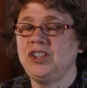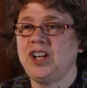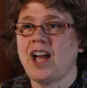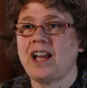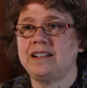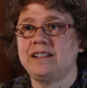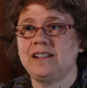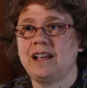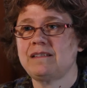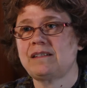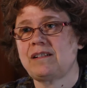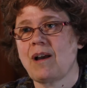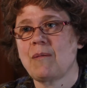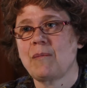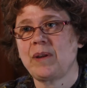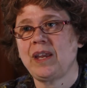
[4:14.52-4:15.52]
GI
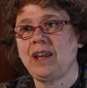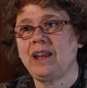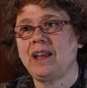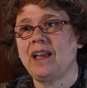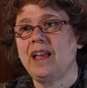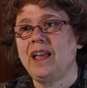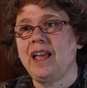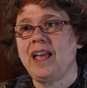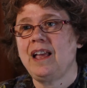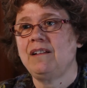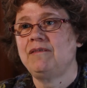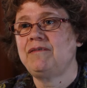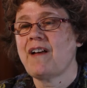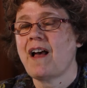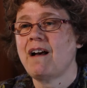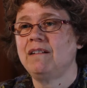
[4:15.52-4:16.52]
test on me
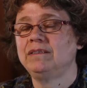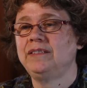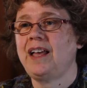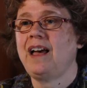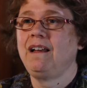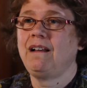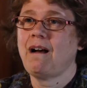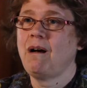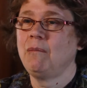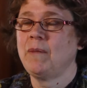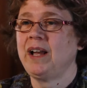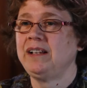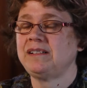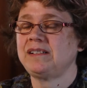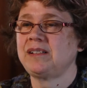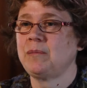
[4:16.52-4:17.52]
and found that all
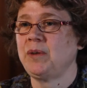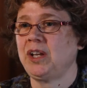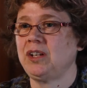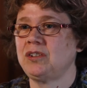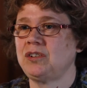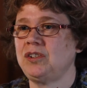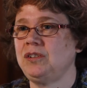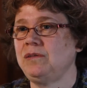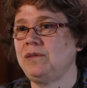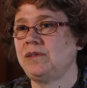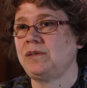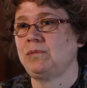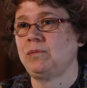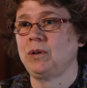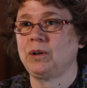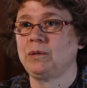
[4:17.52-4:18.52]
my stomach
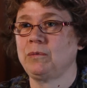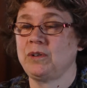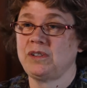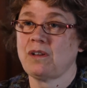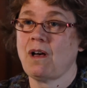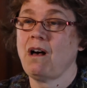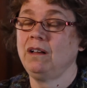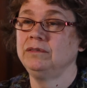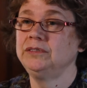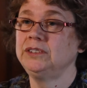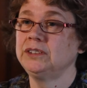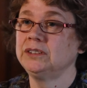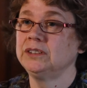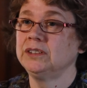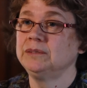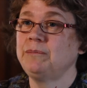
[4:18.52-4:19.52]
issues were
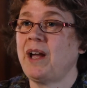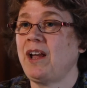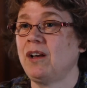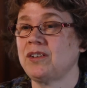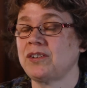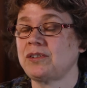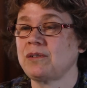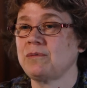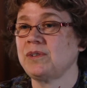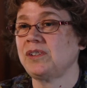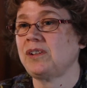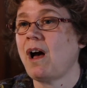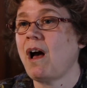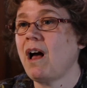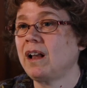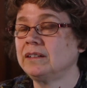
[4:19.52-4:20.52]
resolved. My ulcer was
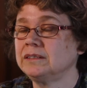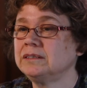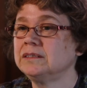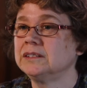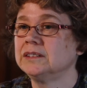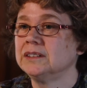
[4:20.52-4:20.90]
gone.